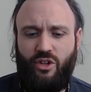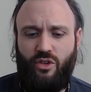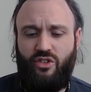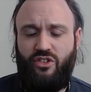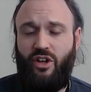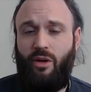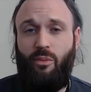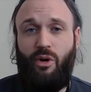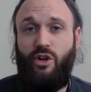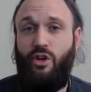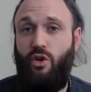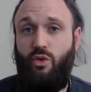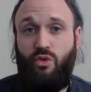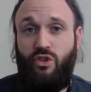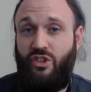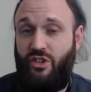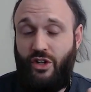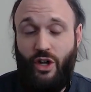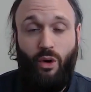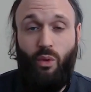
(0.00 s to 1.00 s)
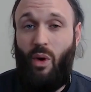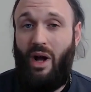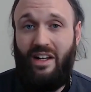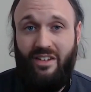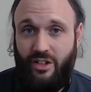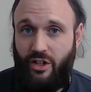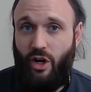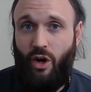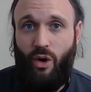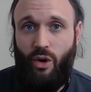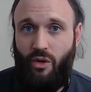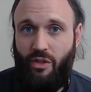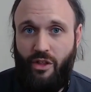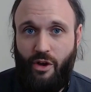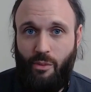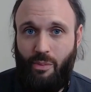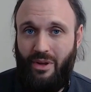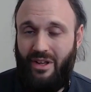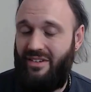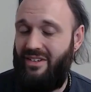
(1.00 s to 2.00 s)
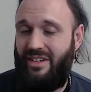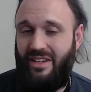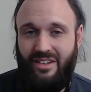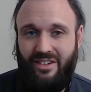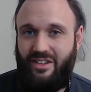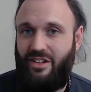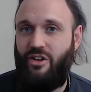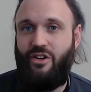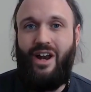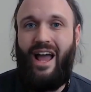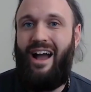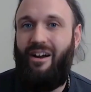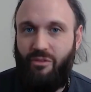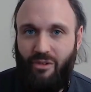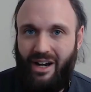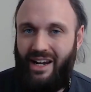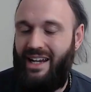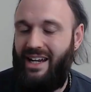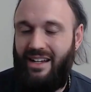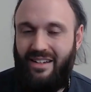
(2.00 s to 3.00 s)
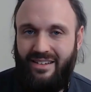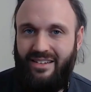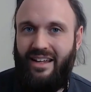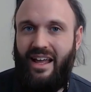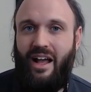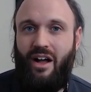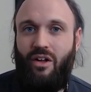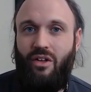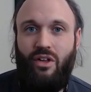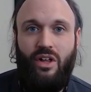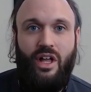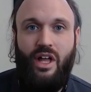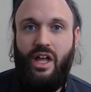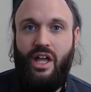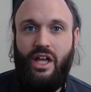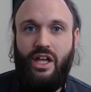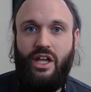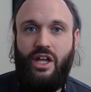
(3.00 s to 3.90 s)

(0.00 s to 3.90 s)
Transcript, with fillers: So someone who still wants to own their business, they're not ready to sell.